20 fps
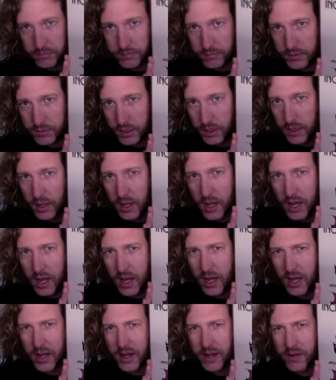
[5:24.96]
incredible
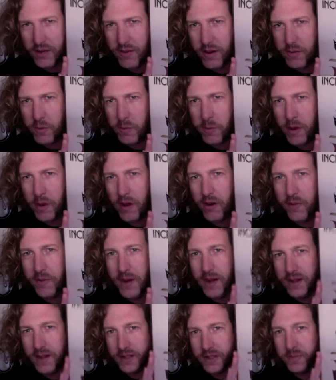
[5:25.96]
bongo band. This is Bongo
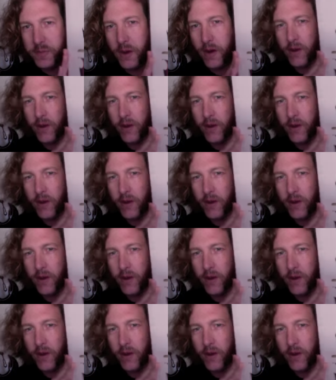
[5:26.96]
Rock.